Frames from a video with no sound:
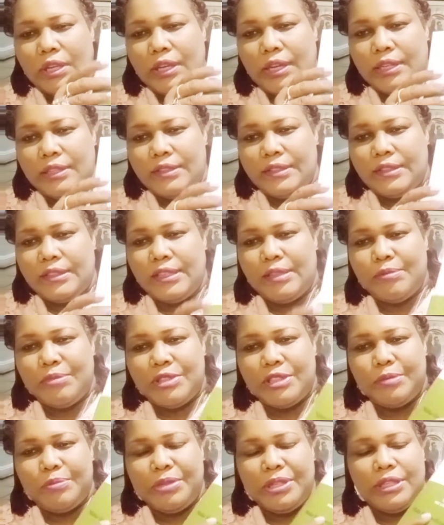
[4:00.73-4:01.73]
it seemed
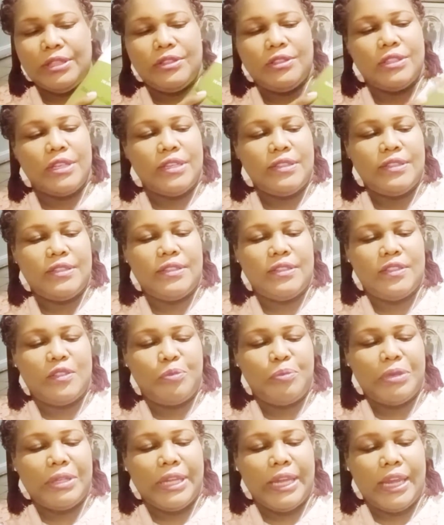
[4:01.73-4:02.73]
to be just this
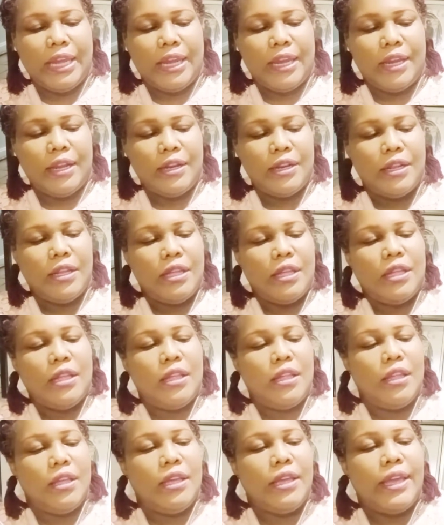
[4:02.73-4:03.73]
plain
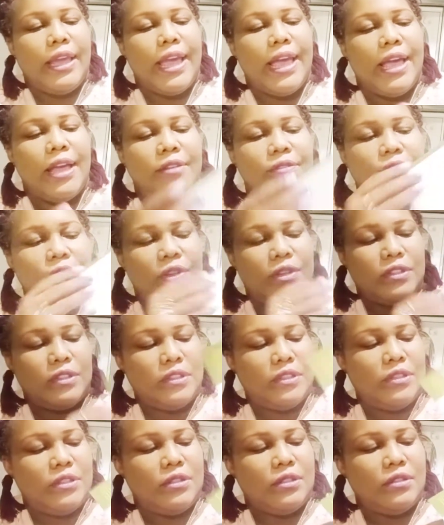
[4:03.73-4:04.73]

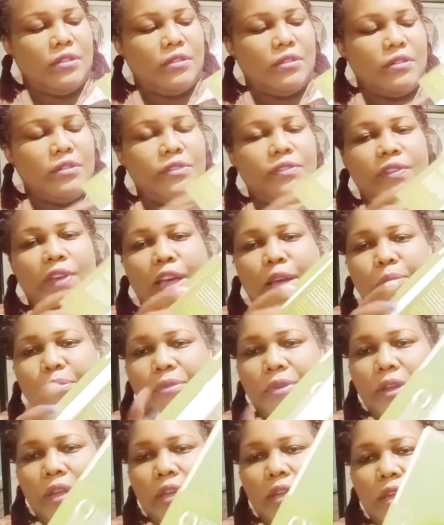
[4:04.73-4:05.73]
canvas
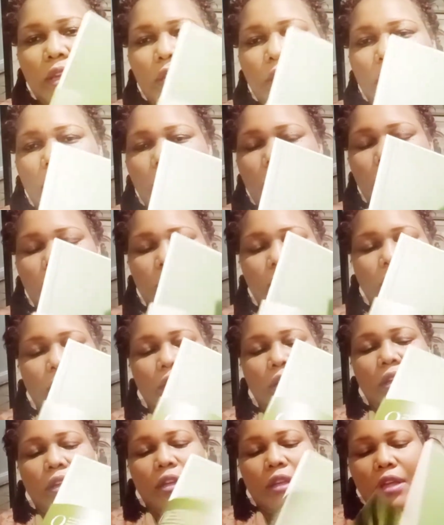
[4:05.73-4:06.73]
fabric here.
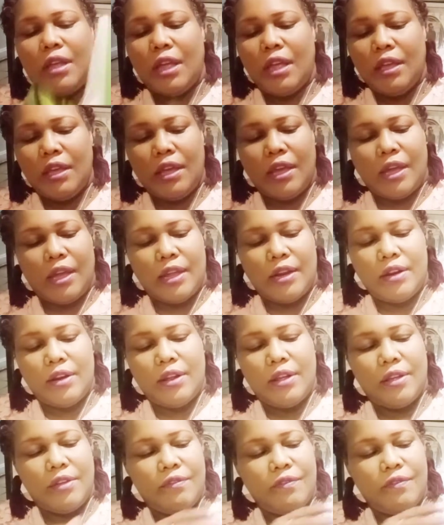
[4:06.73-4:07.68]
Again,